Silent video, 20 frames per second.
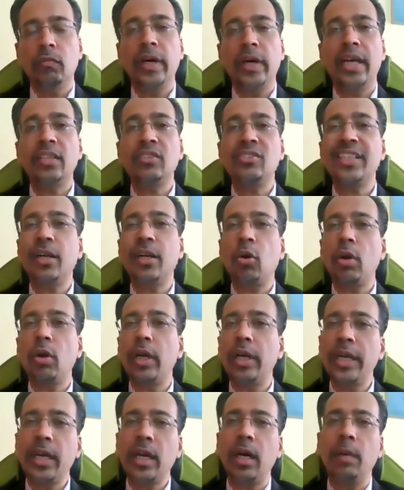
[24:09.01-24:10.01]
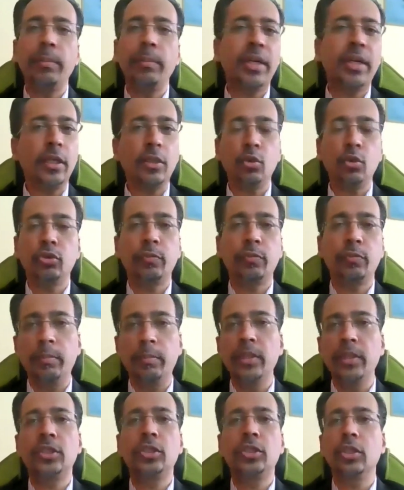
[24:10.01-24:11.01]
whereas he had already committed to his
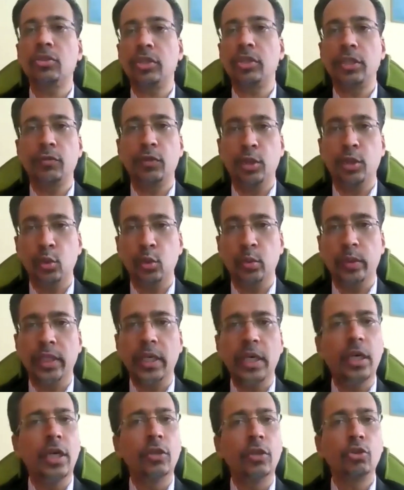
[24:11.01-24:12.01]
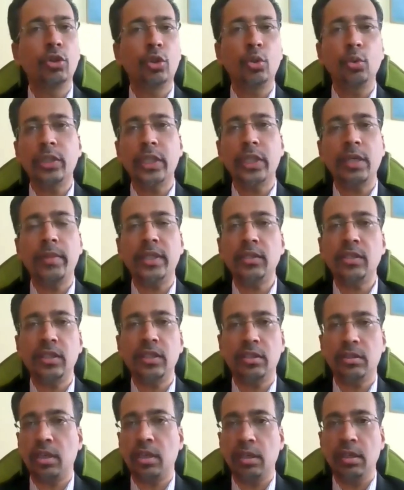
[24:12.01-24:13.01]
publishers, he will do it. So 2-3 months
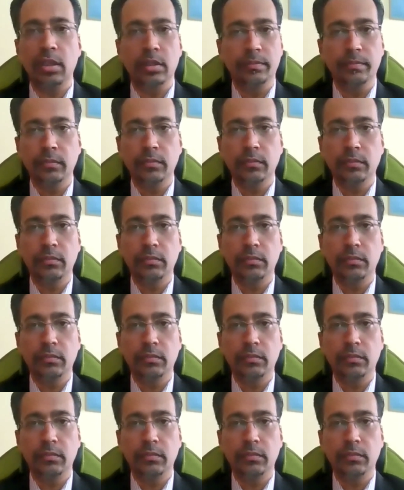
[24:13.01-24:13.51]
he struggled.